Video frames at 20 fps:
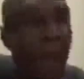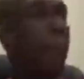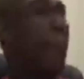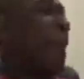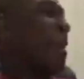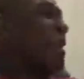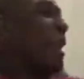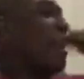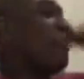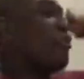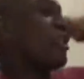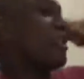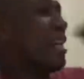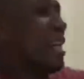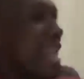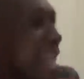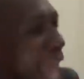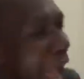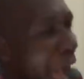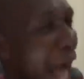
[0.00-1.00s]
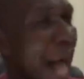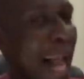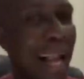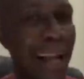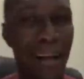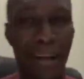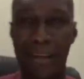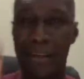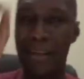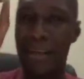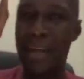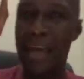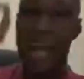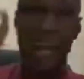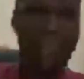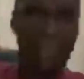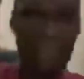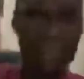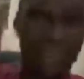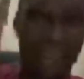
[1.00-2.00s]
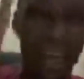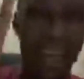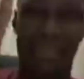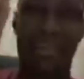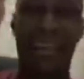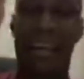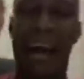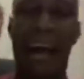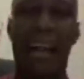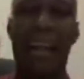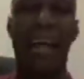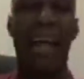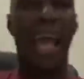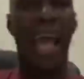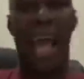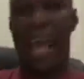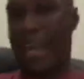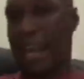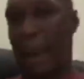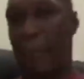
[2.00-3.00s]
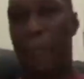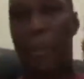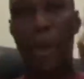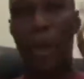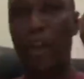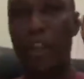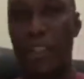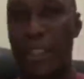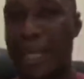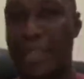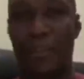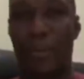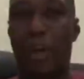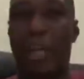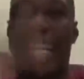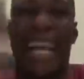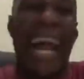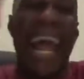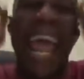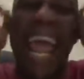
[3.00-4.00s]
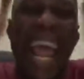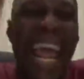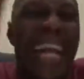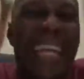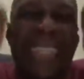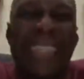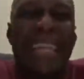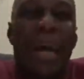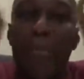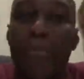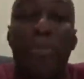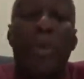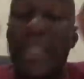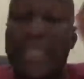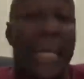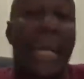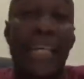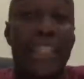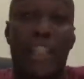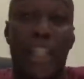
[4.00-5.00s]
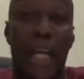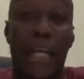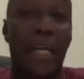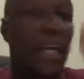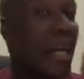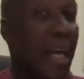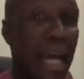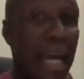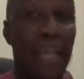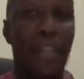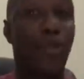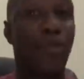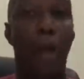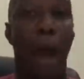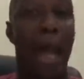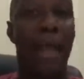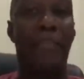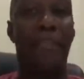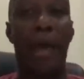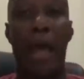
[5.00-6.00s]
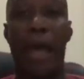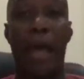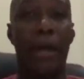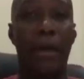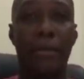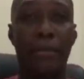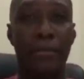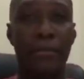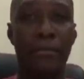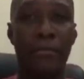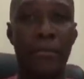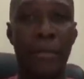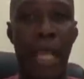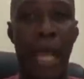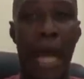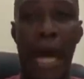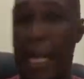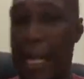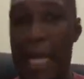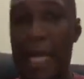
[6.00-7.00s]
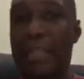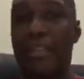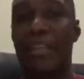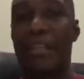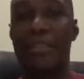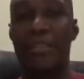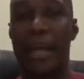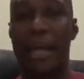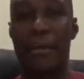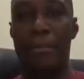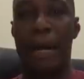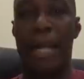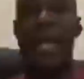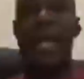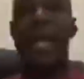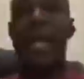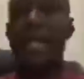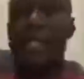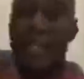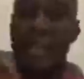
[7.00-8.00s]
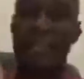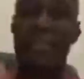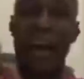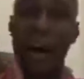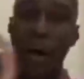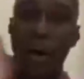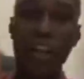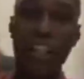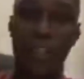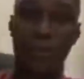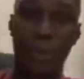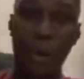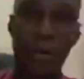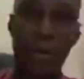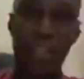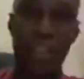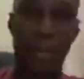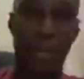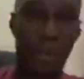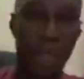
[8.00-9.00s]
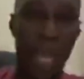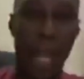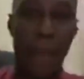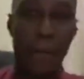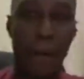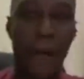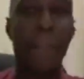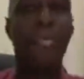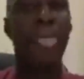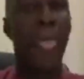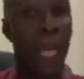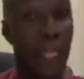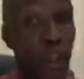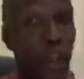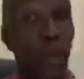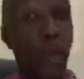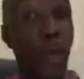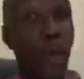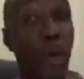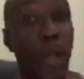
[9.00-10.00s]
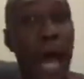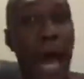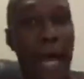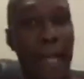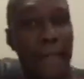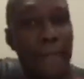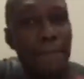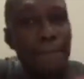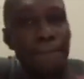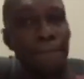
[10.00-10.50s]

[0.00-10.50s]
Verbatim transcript: But the real exegetical and apologetic interpretation is right there. And ladies and gentlemen, it takes the Holy Spirit to be able to do that.